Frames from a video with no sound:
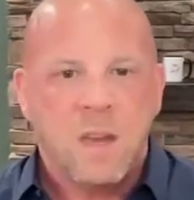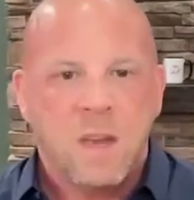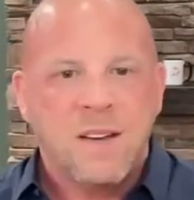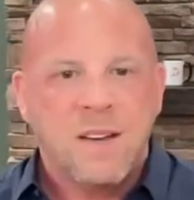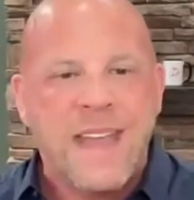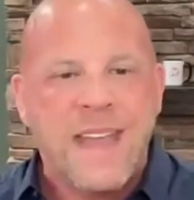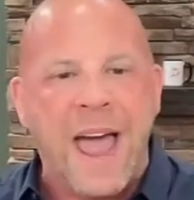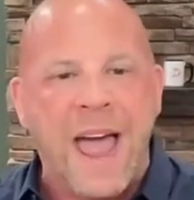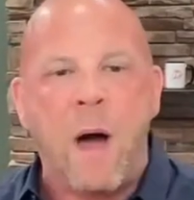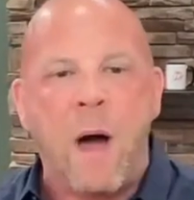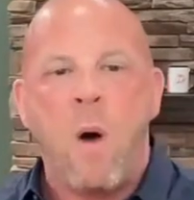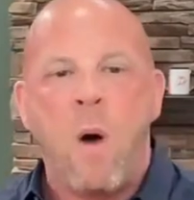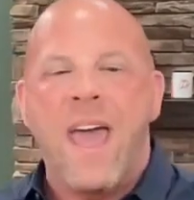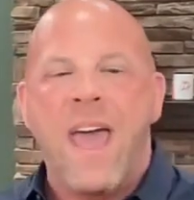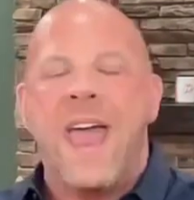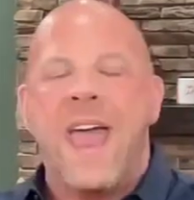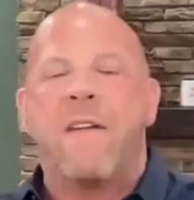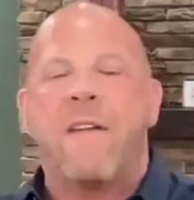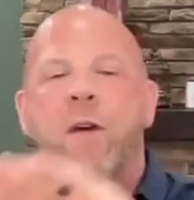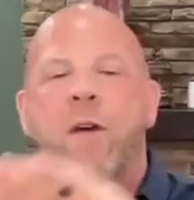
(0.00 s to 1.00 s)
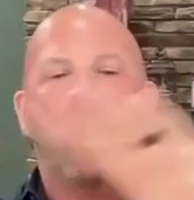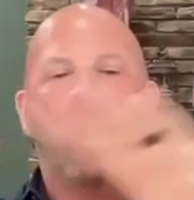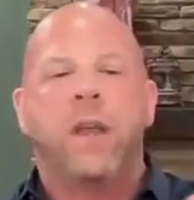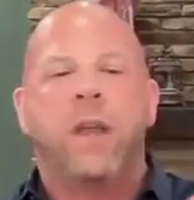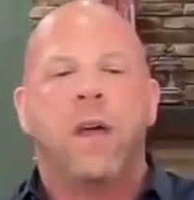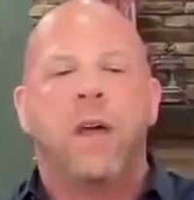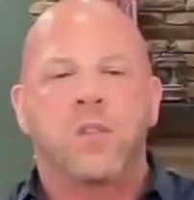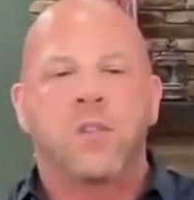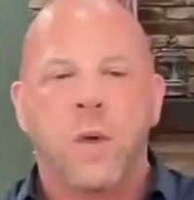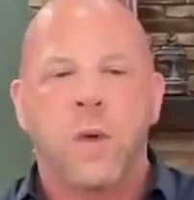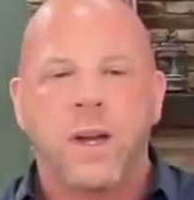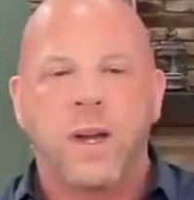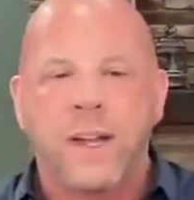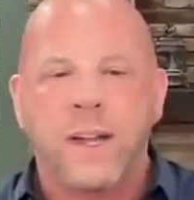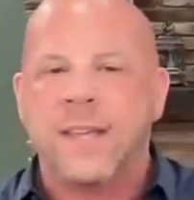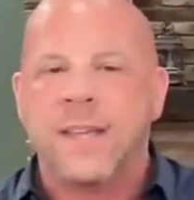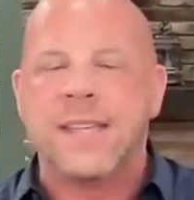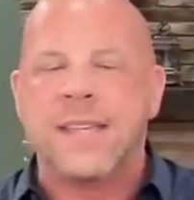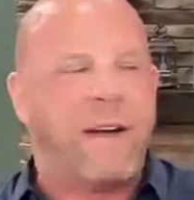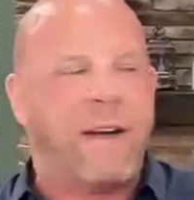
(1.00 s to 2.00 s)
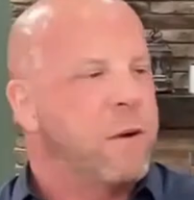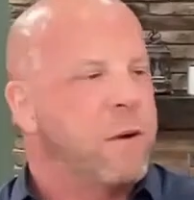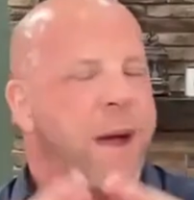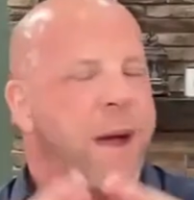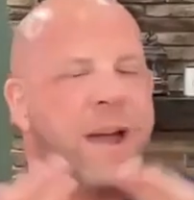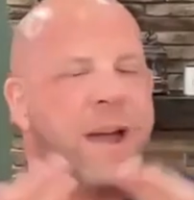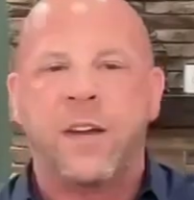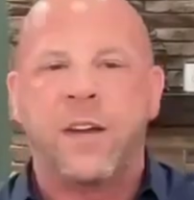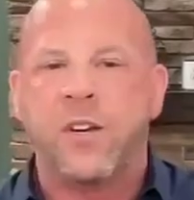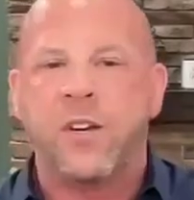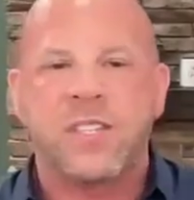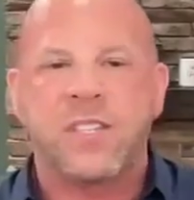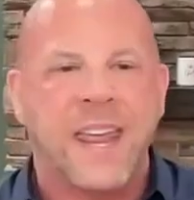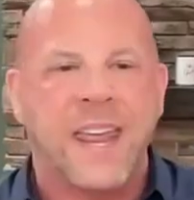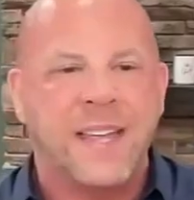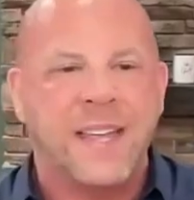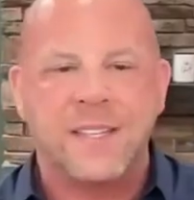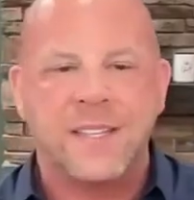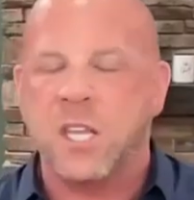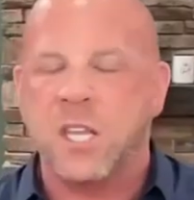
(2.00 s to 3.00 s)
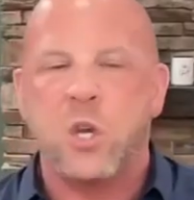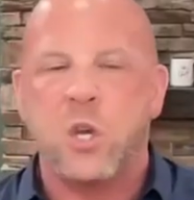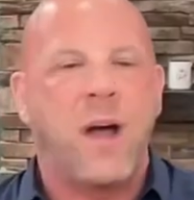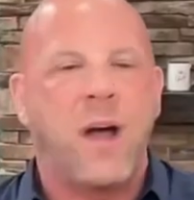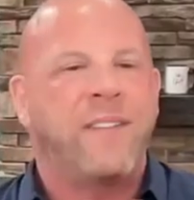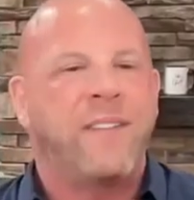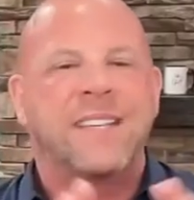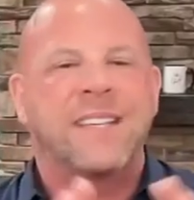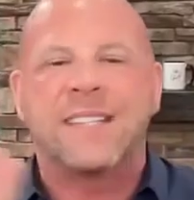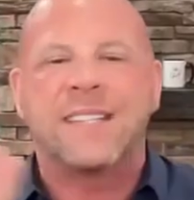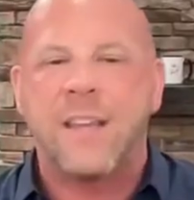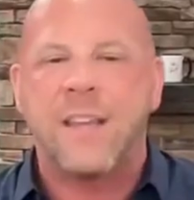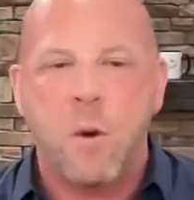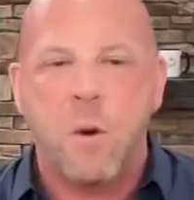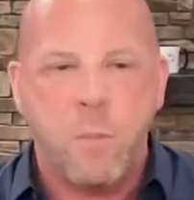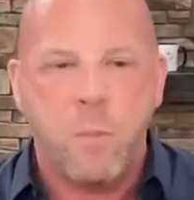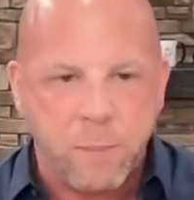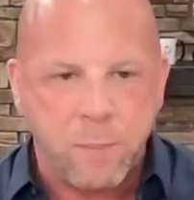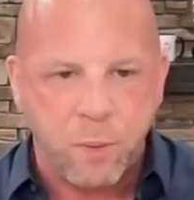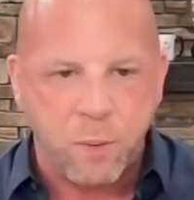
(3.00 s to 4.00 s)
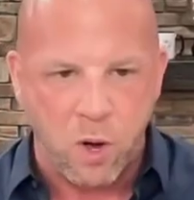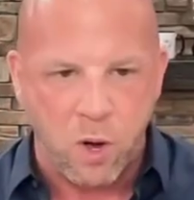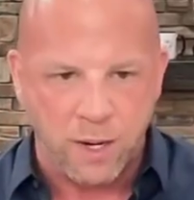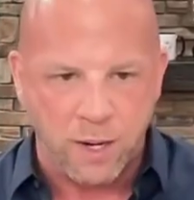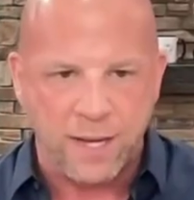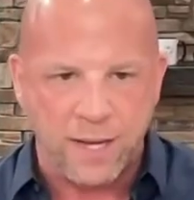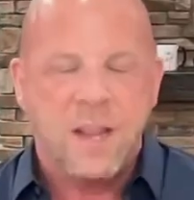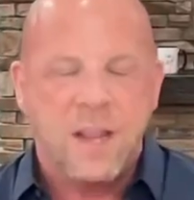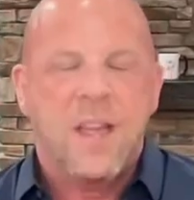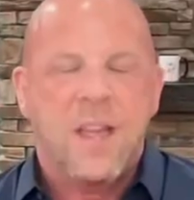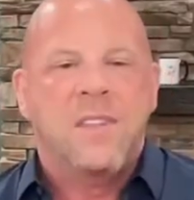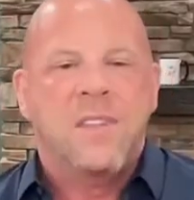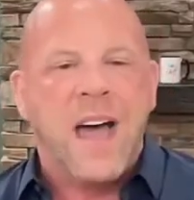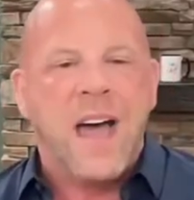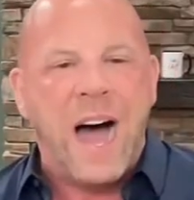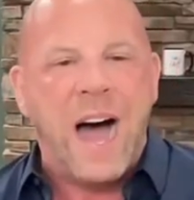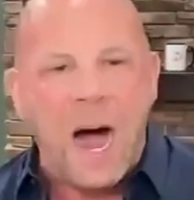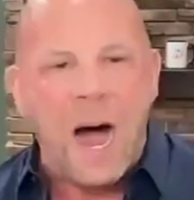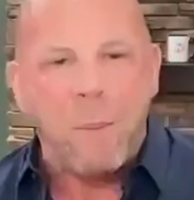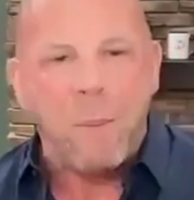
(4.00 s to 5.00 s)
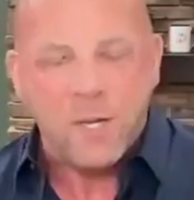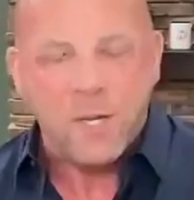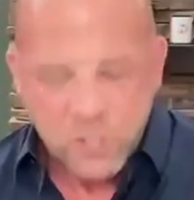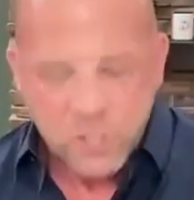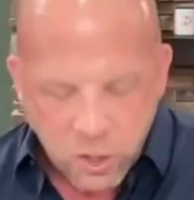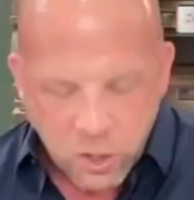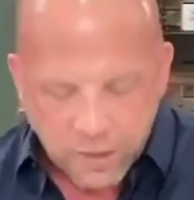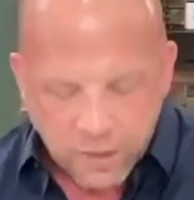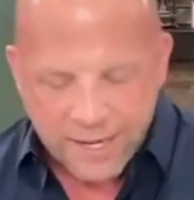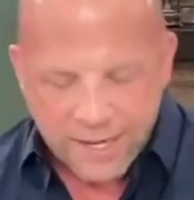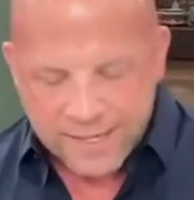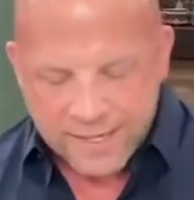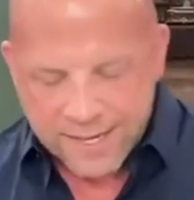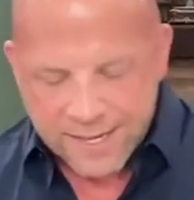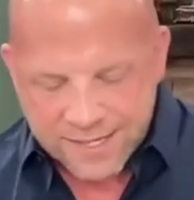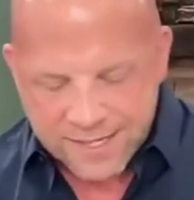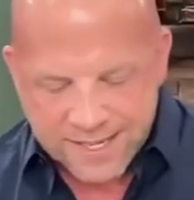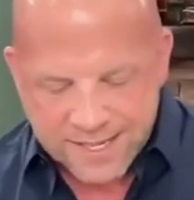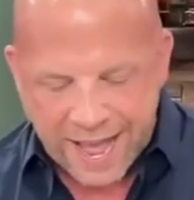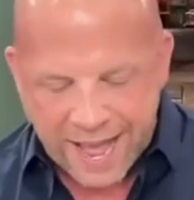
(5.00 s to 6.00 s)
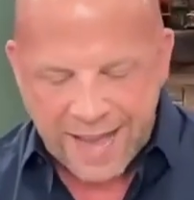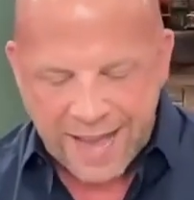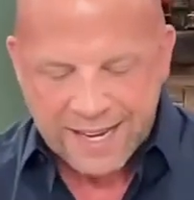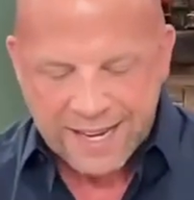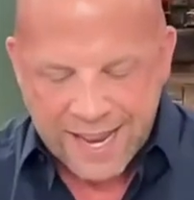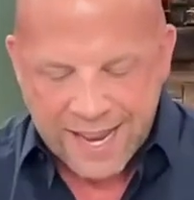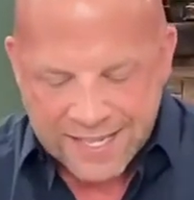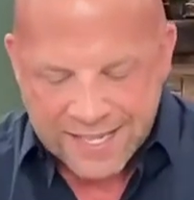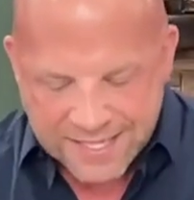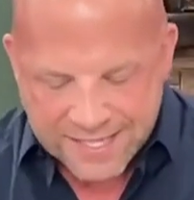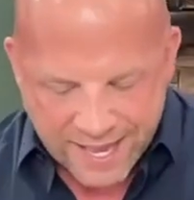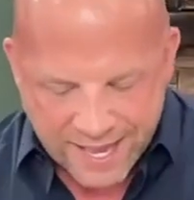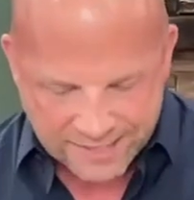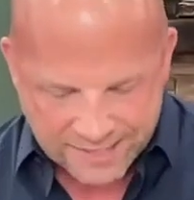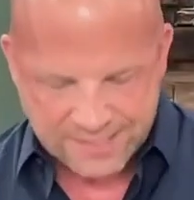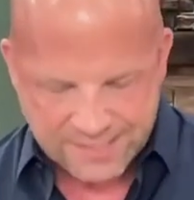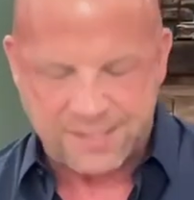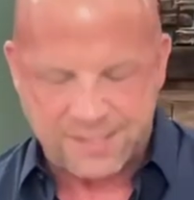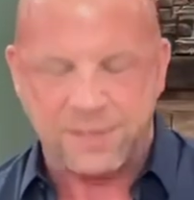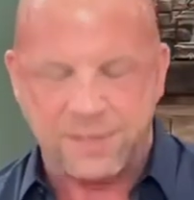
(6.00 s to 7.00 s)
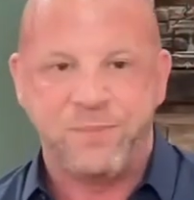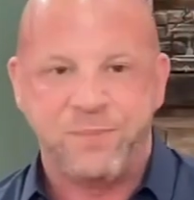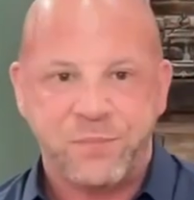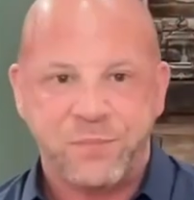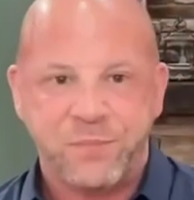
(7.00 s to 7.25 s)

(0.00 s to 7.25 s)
Now everyone knows what it is. Everybody understands it. You don't have to sell people on it. The opportunity does not exist